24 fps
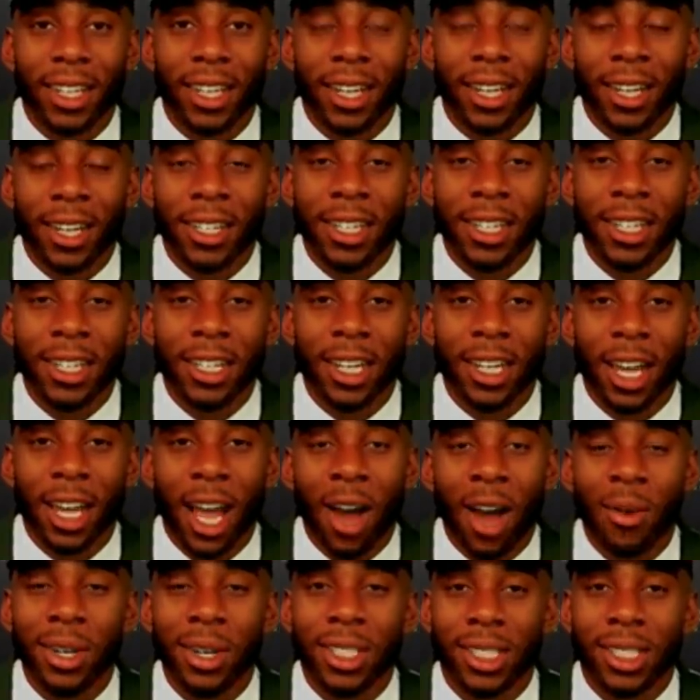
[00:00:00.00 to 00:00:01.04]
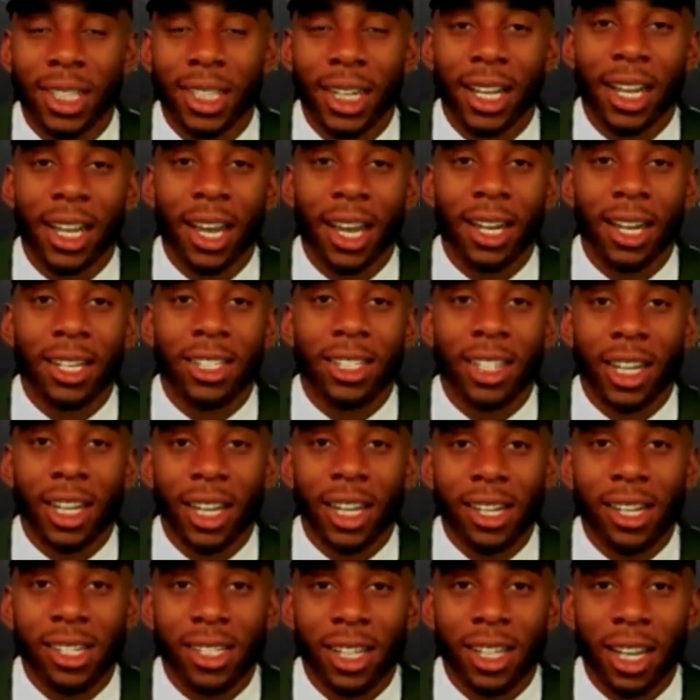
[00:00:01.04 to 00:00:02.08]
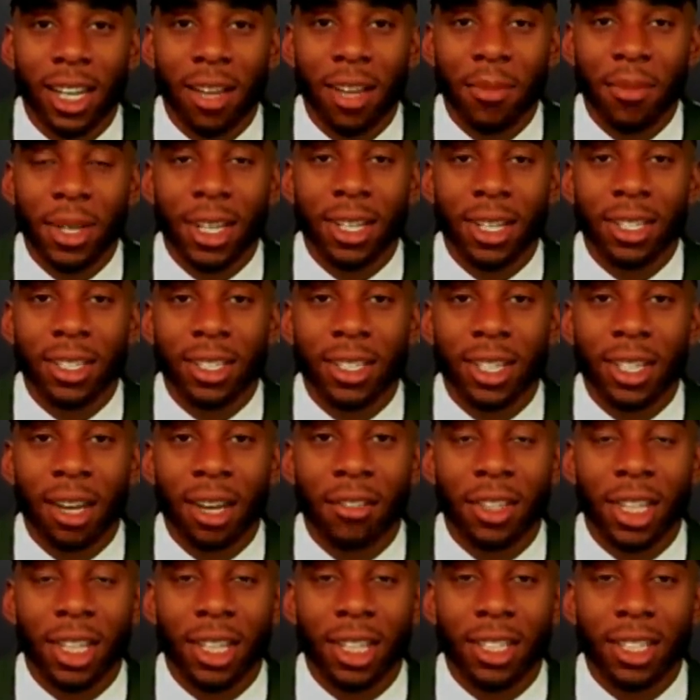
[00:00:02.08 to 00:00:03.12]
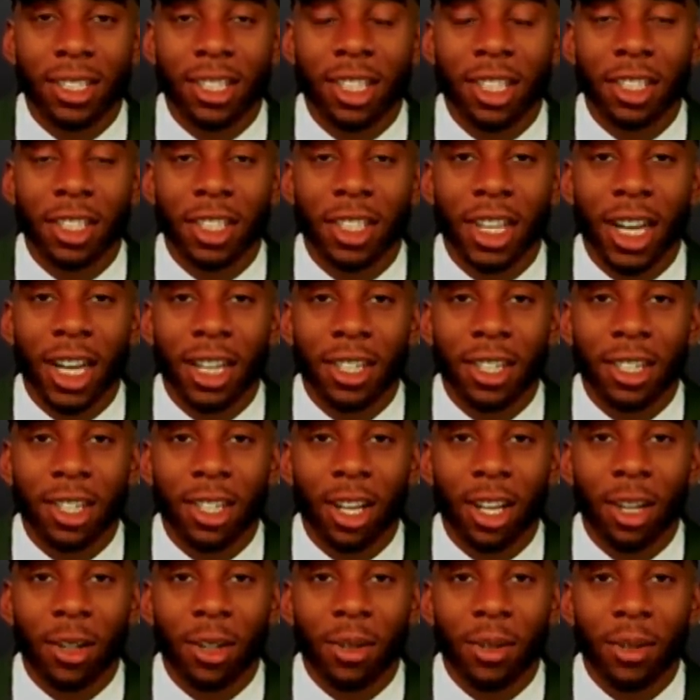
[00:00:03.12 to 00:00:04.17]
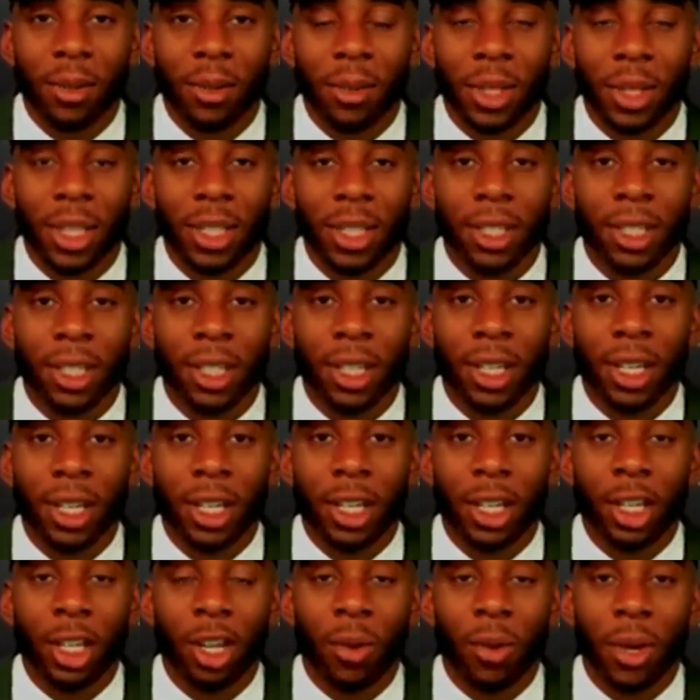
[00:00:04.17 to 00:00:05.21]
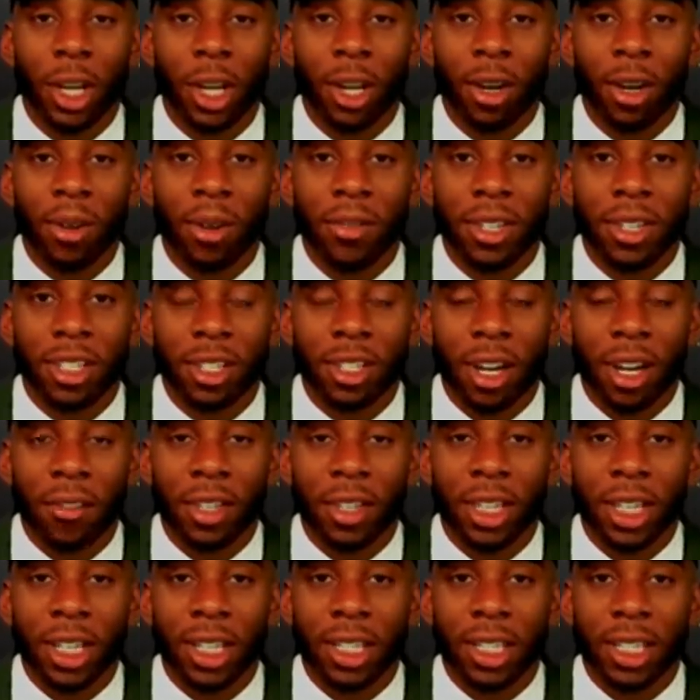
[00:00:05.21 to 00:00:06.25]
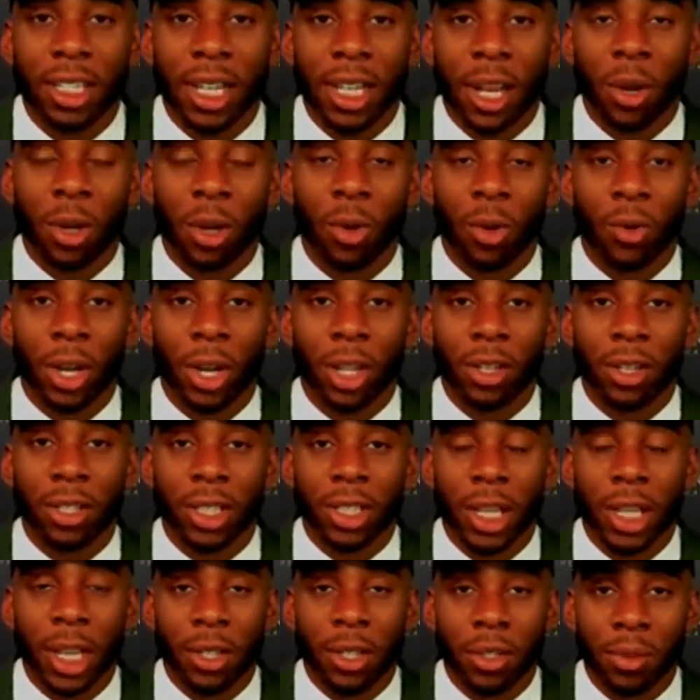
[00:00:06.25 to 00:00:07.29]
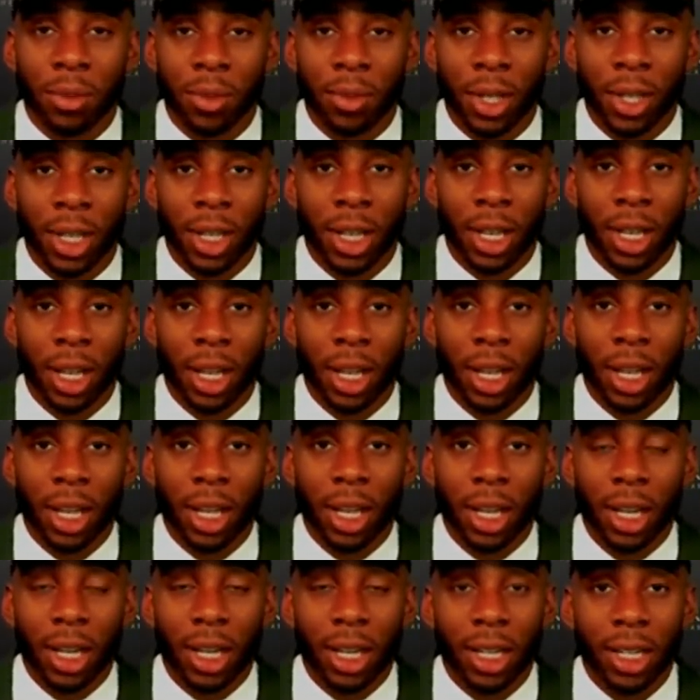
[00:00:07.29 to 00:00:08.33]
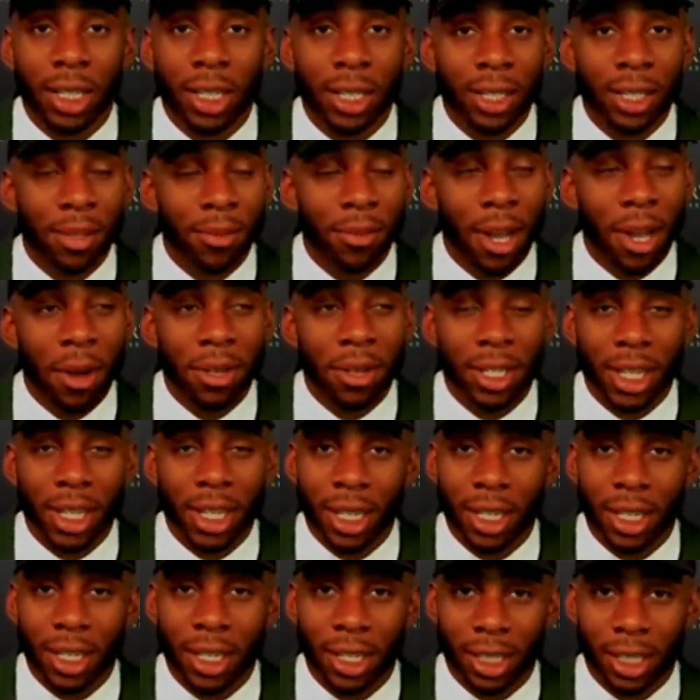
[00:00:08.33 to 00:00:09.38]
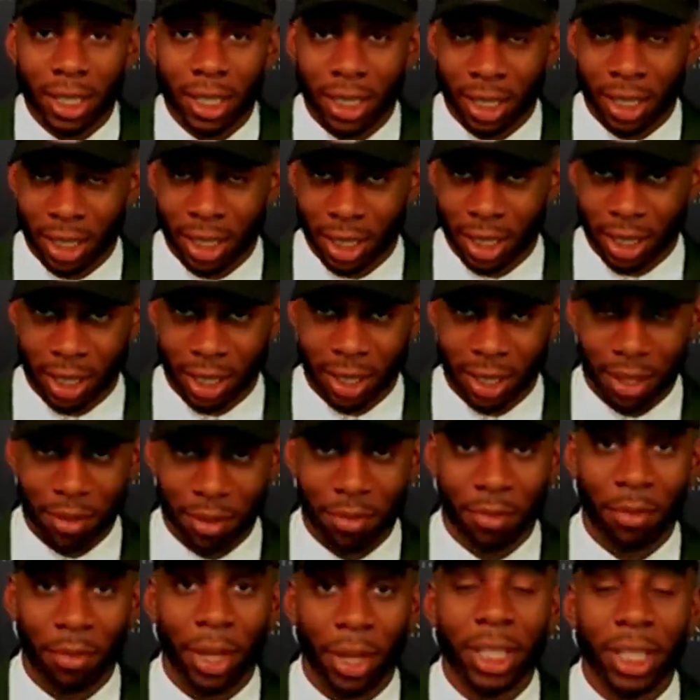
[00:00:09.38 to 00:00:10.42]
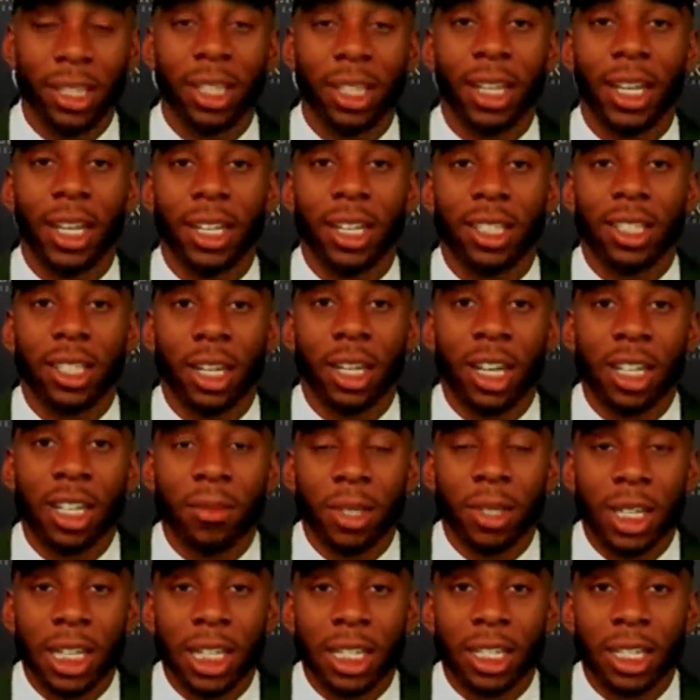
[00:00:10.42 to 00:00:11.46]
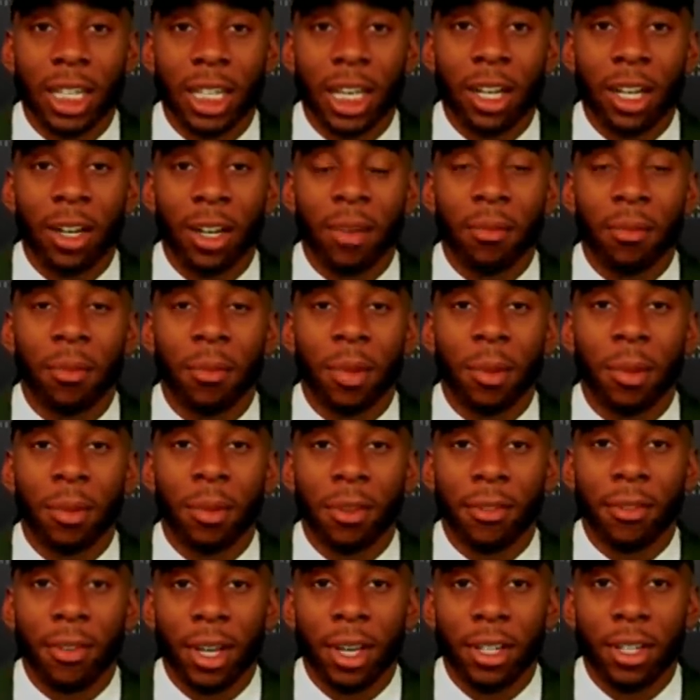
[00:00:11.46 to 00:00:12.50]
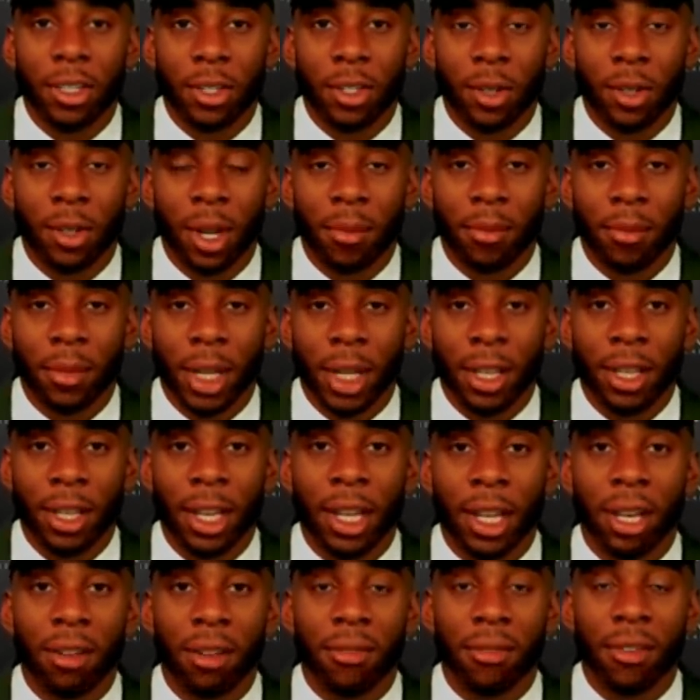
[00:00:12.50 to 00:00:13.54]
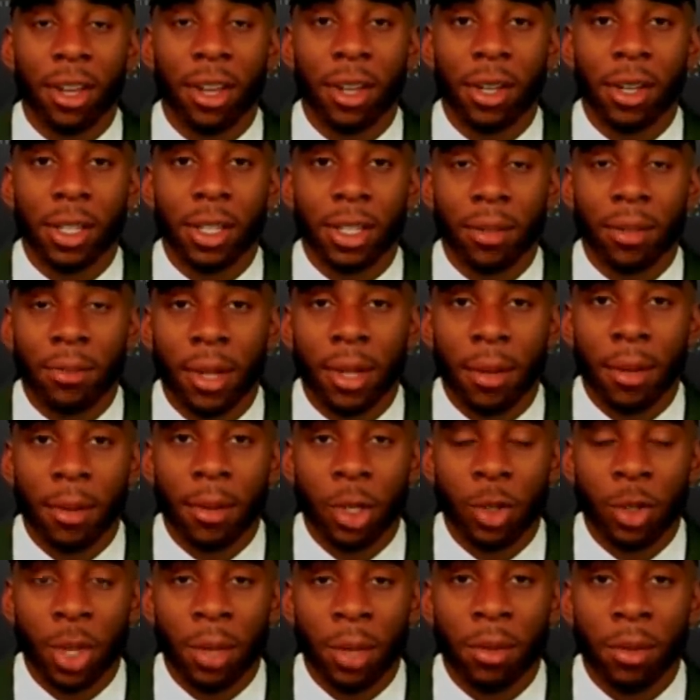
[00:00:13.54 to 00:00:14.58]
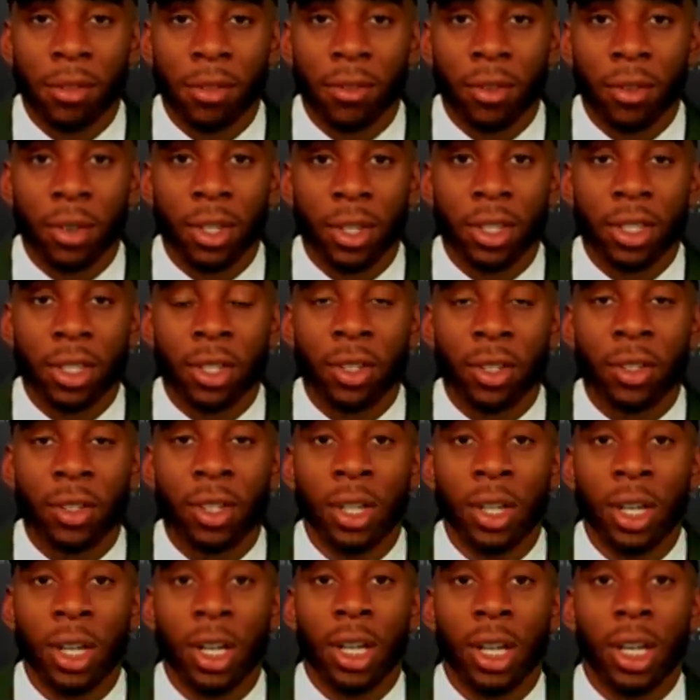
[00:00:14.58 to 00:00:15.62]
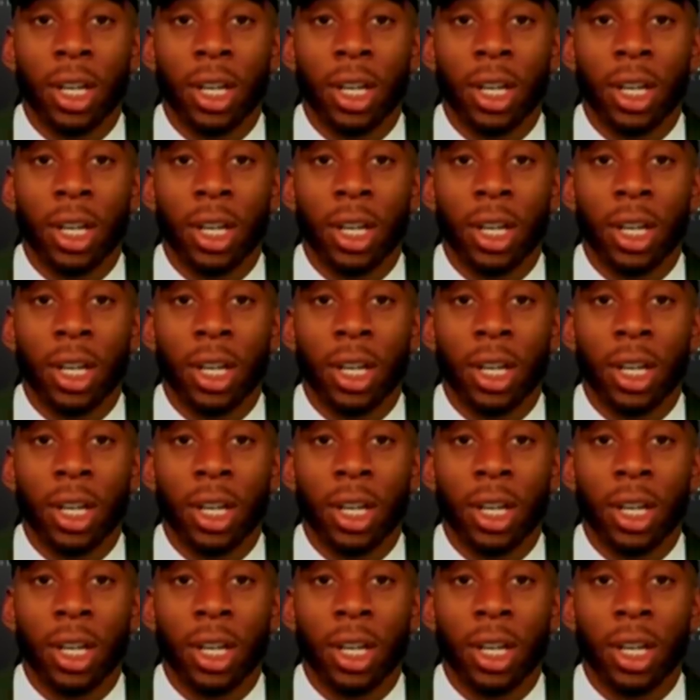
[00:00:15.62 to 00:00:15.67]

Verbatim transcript: Uh, I wouldn't say they kind of changed yet because everything's still kind of slow with the, you know, with COVID, so everything's not on a regular schedule. But um, I would say just mentally it changed because now I'm a professional. I'm in the N F L, something I've been dreaming for. So